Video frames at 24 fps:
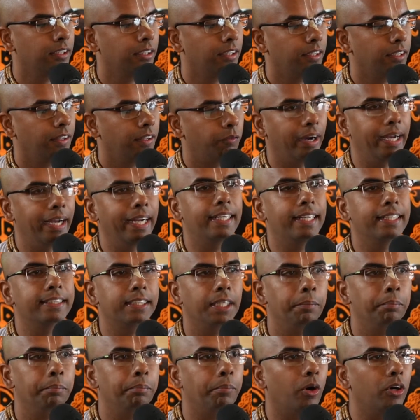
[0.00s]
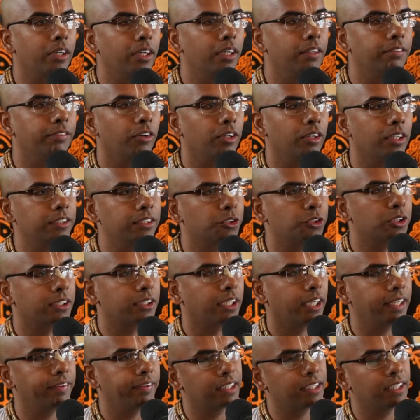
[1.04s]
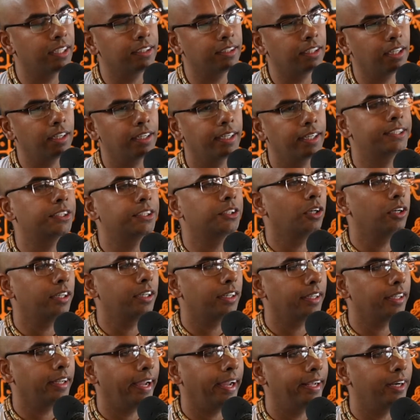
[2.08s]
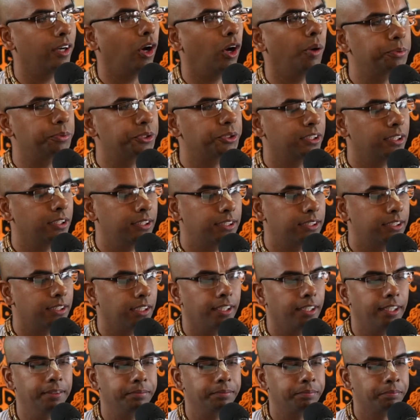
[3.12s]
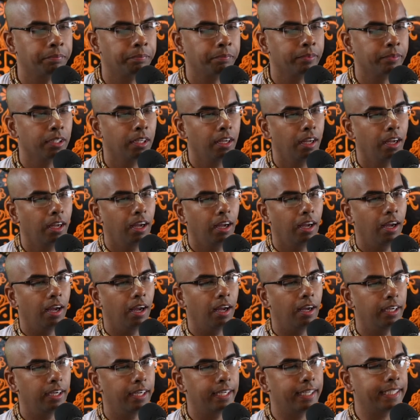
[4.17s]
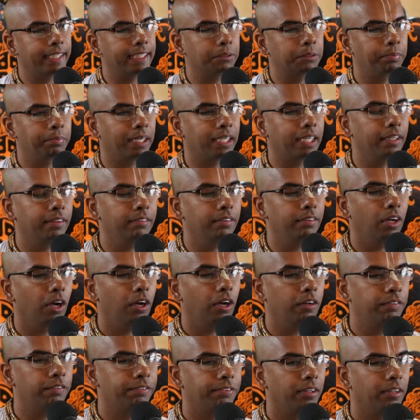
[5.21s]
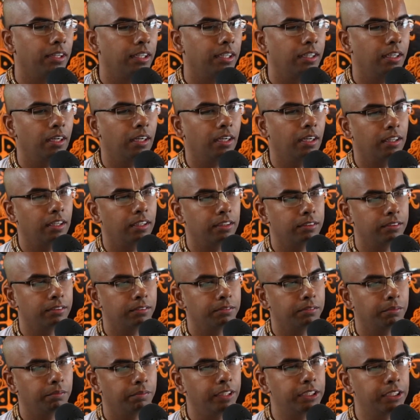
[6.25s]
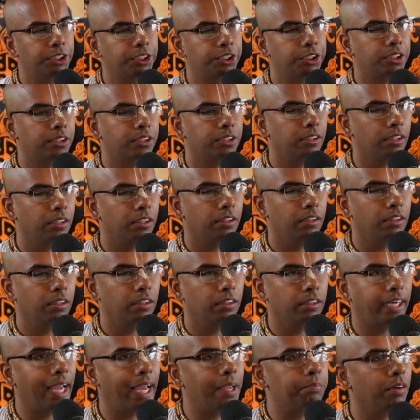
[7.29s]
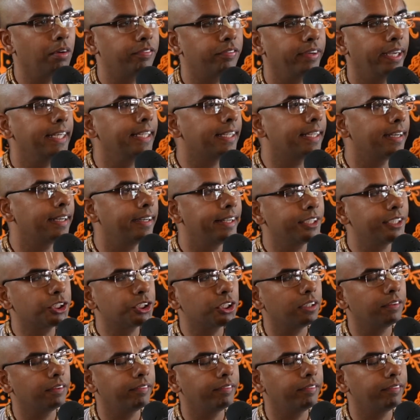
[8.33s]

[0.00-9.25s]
why it is important for us to study Vedanta. It's not an optional study. Irrespective of which type of inclination we